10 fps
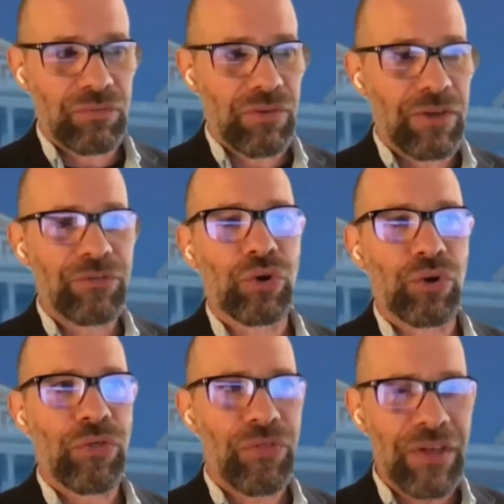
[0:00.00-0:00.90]
If you're
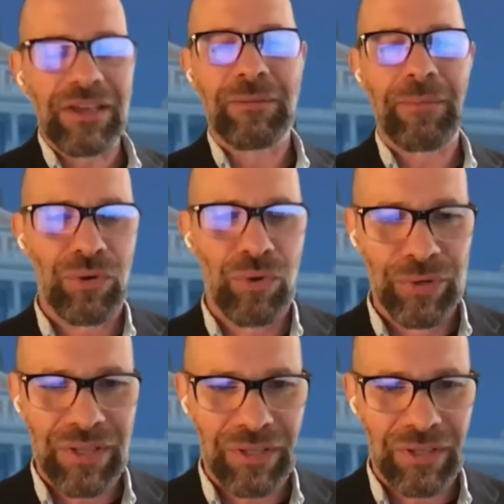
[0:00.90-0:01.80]
thinking about
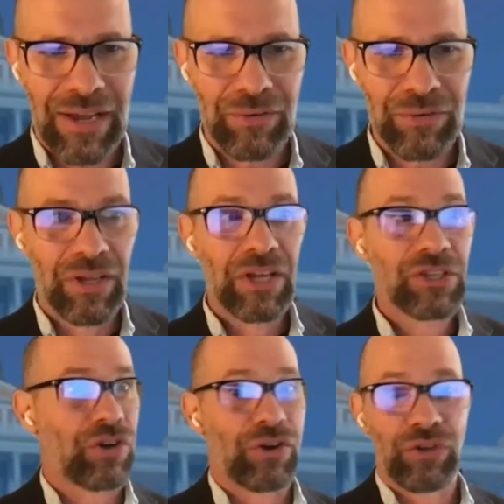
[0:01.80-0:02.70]
going to the cloud,
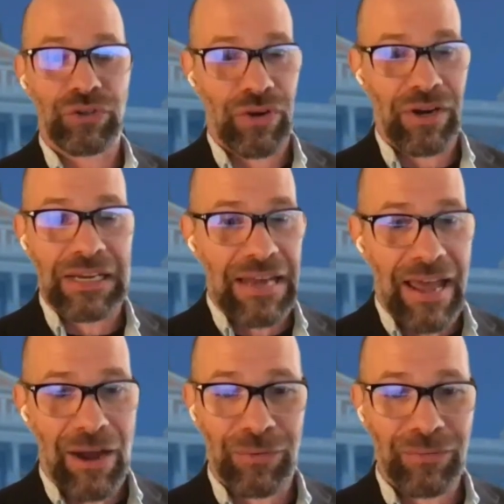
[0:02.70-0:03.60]
start your training
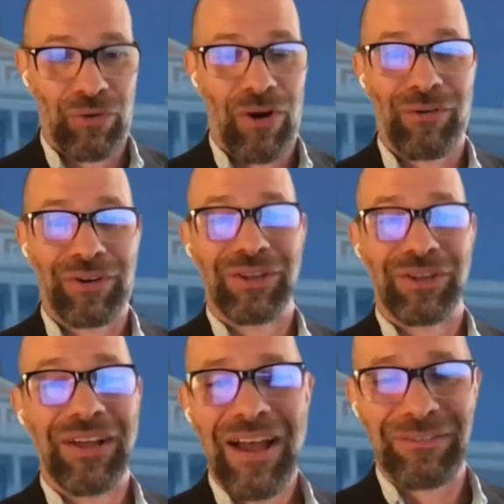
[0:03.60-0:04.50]
now. You're already,
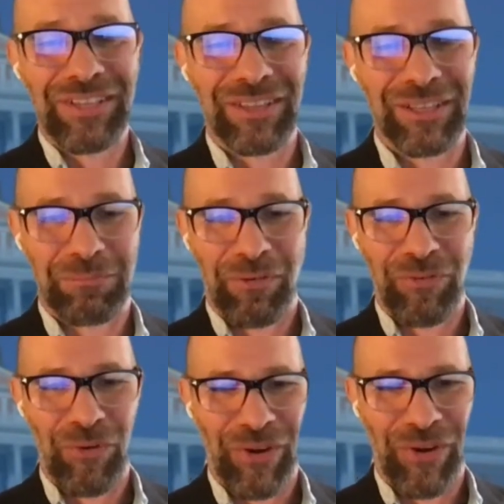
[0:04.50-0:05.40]
I've said this
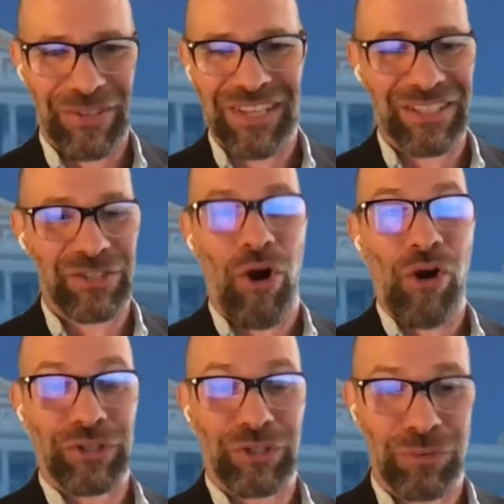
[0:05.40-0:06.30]
before in other settings, you're
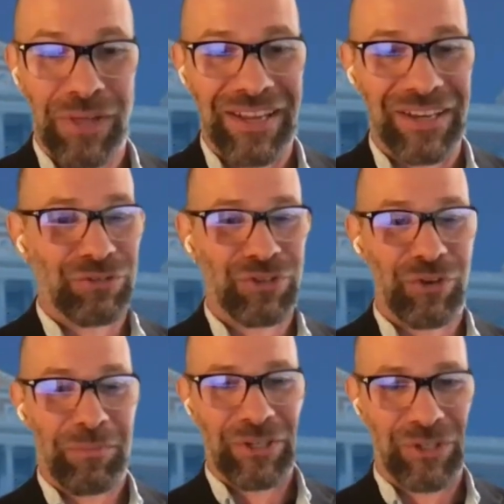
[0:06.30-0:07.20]
already too late. You should
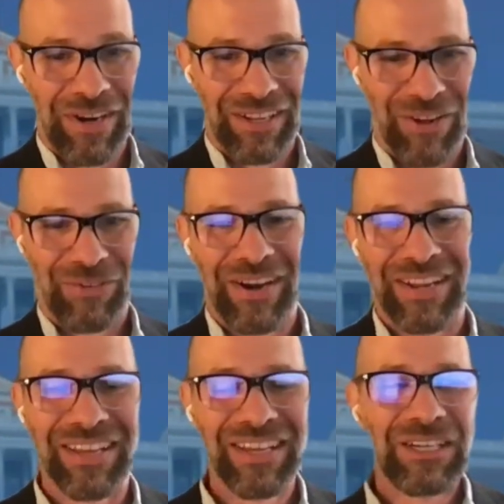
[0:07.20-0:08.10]
have been training
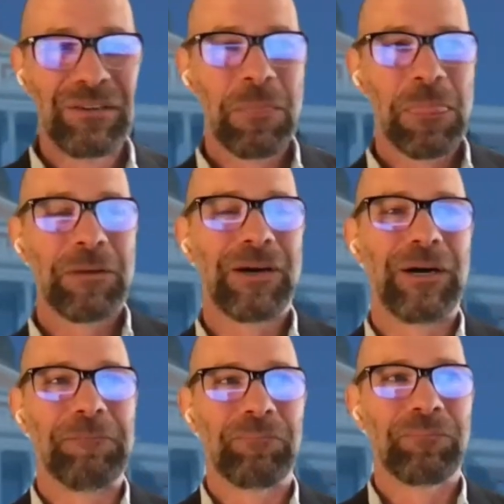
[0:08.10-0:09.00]
already.
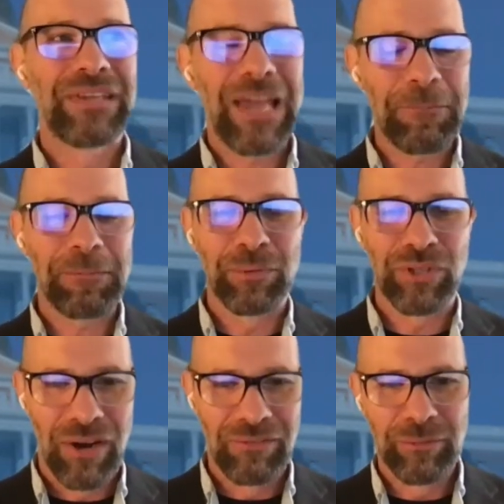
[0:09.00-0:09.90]
Get people
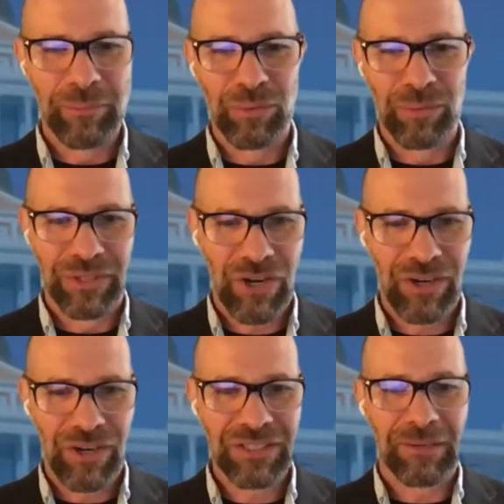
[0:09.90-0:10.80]
comfortable with the
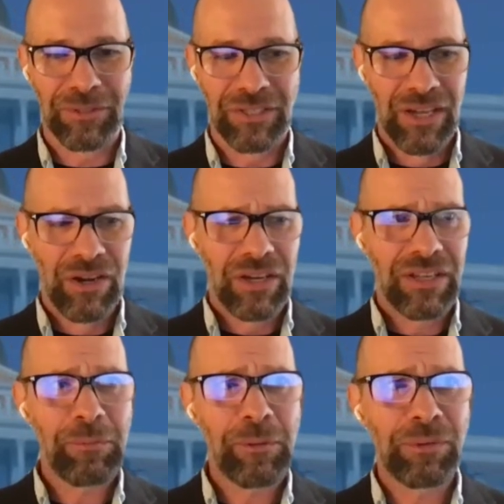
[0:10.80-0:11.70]
concepts
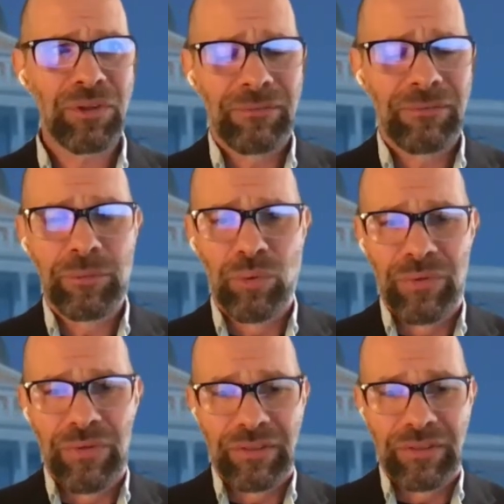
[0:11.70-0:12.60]
get people comfortable
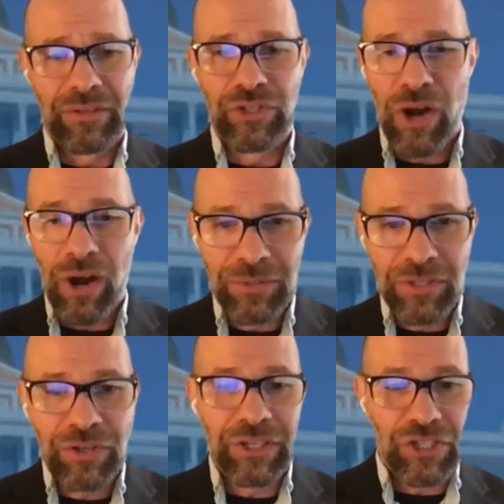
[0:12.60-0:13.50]
with that their jobs are
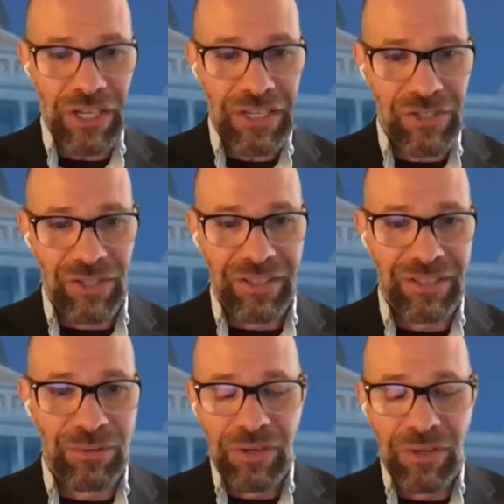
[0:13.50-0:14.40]
going to change
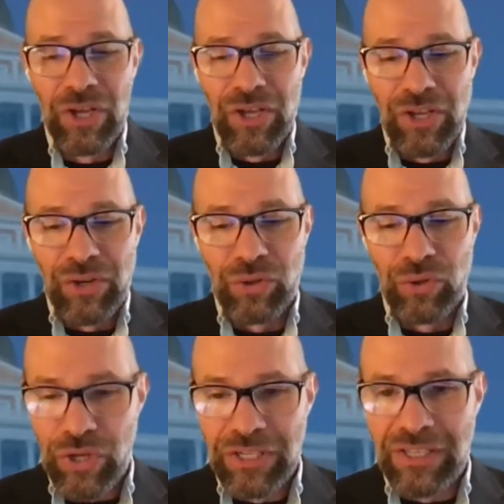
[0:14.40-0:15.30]
slightly. We're not,
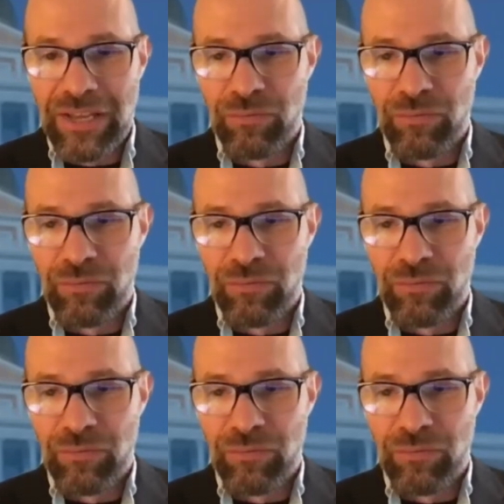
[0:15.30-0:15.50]
looking to get